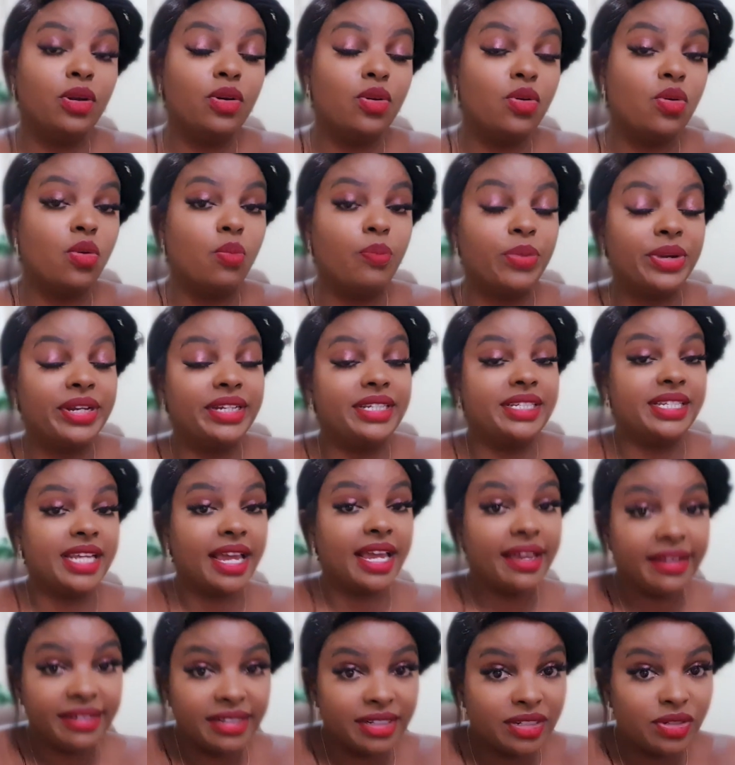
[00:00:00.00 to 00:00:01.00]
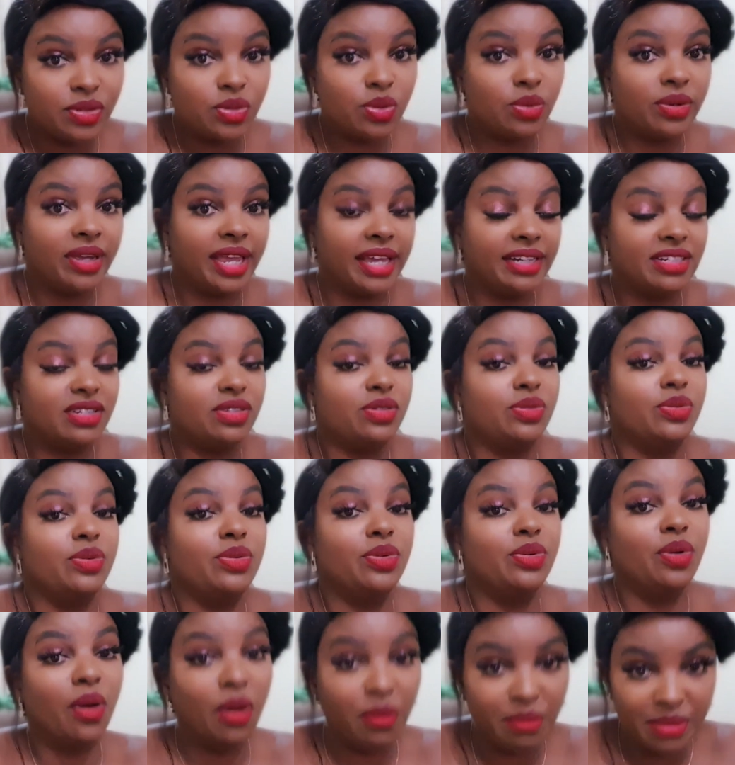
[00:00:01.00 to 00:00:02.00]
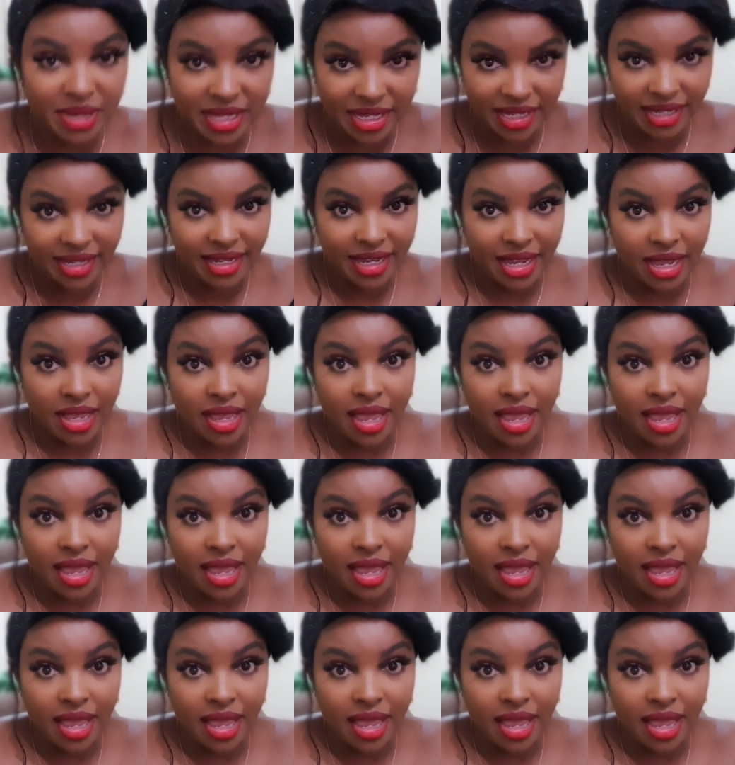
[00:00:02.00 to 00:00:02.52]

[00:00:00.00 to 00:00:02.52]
who pretend to get to know me,